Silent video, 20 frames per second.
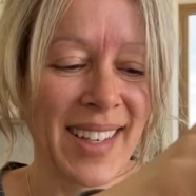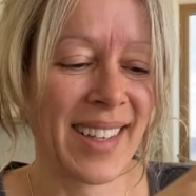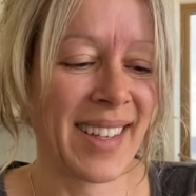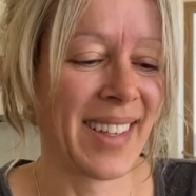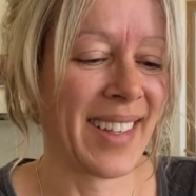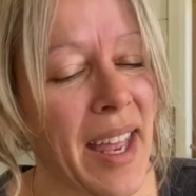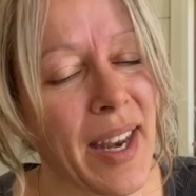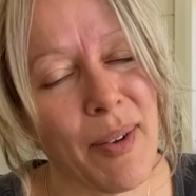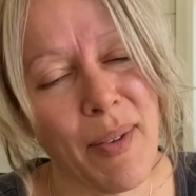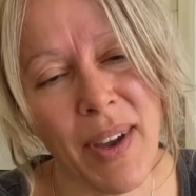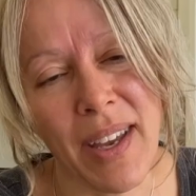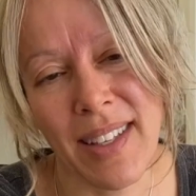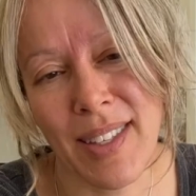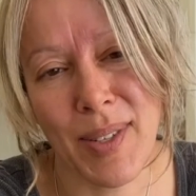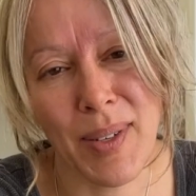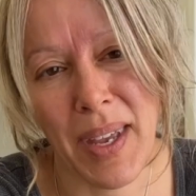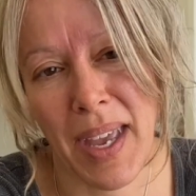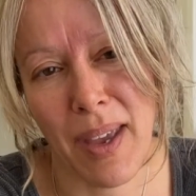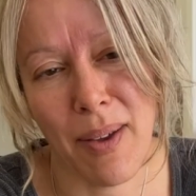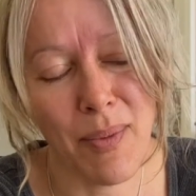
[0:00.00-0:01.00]
Anyway, it's
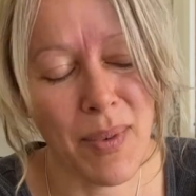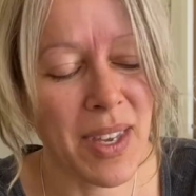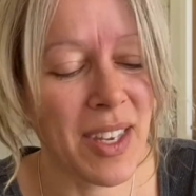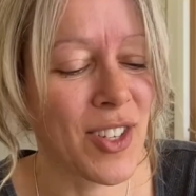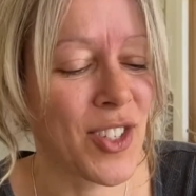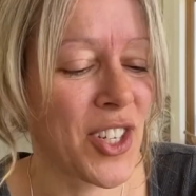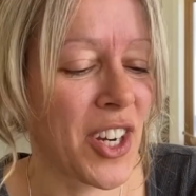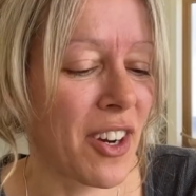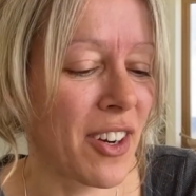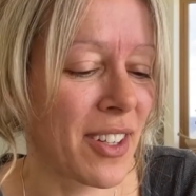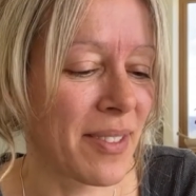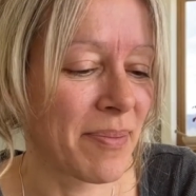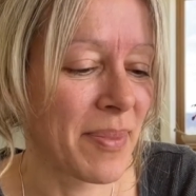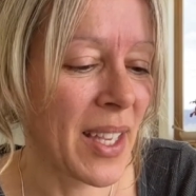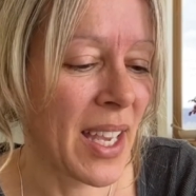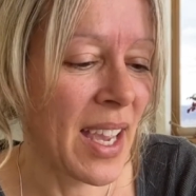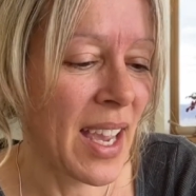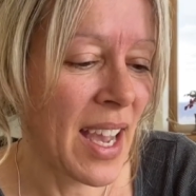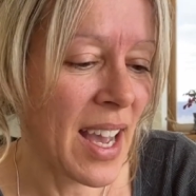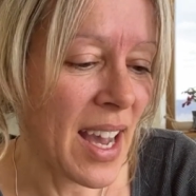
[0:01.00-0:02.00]
okay. We can share.
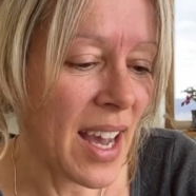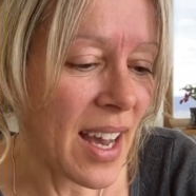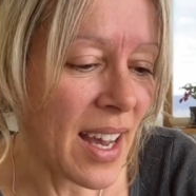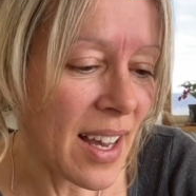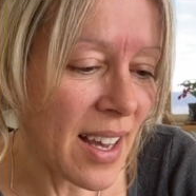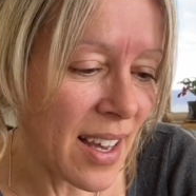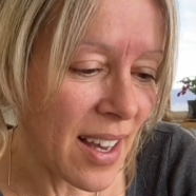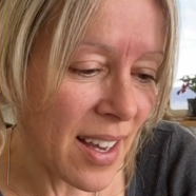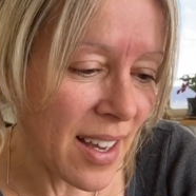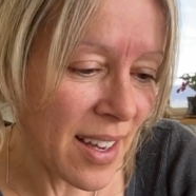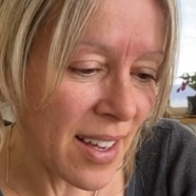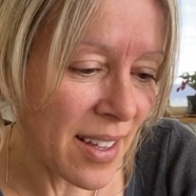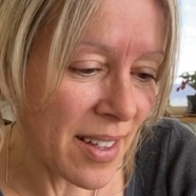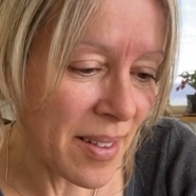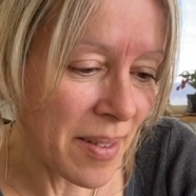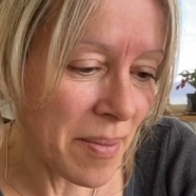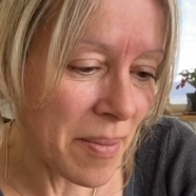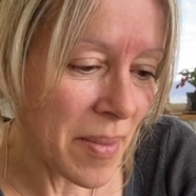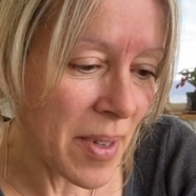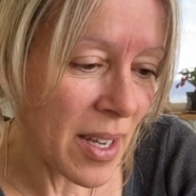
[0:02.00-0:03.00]

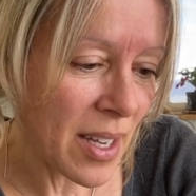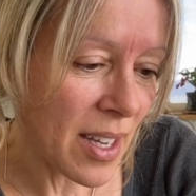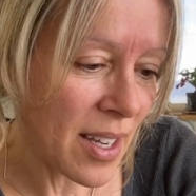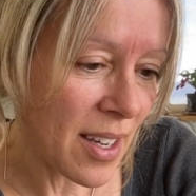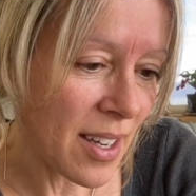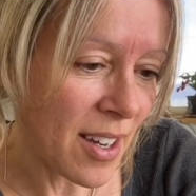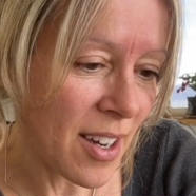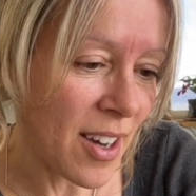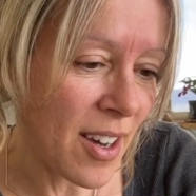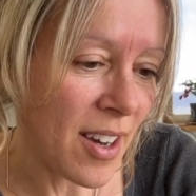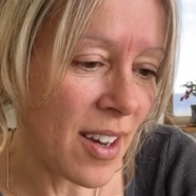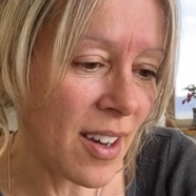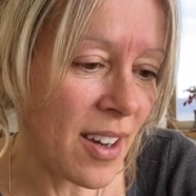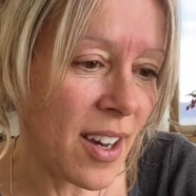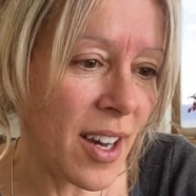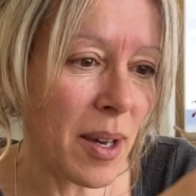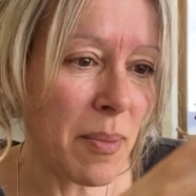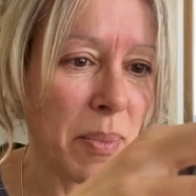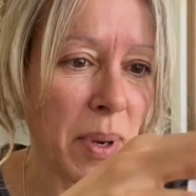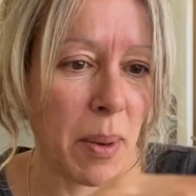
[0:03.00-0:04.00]
Hot
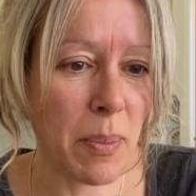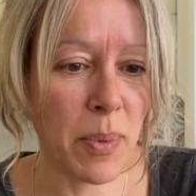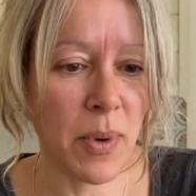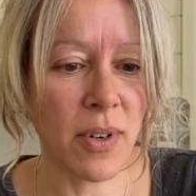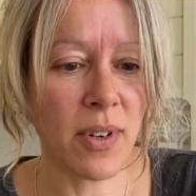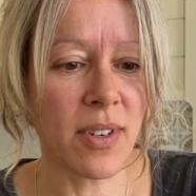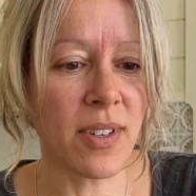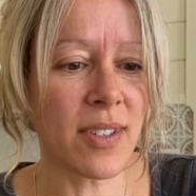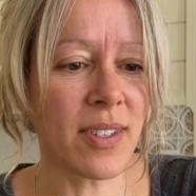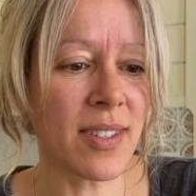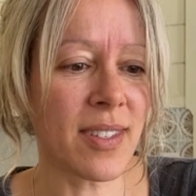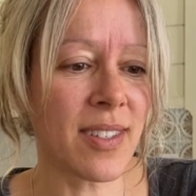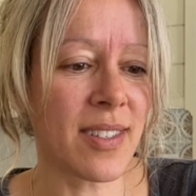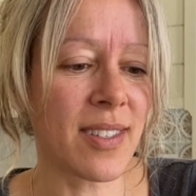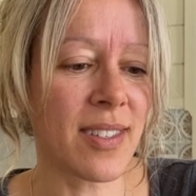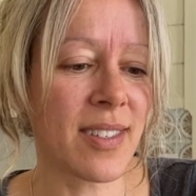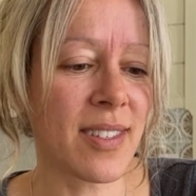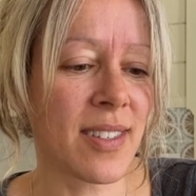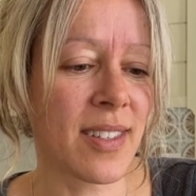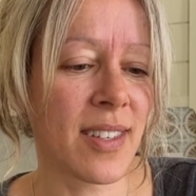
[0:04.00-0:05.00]

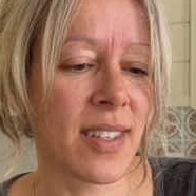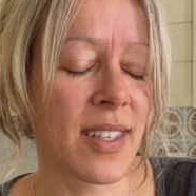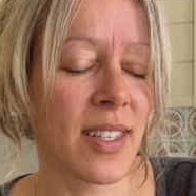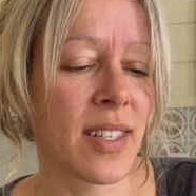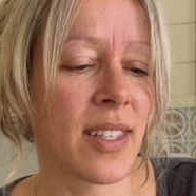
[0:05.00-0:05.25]
peppers.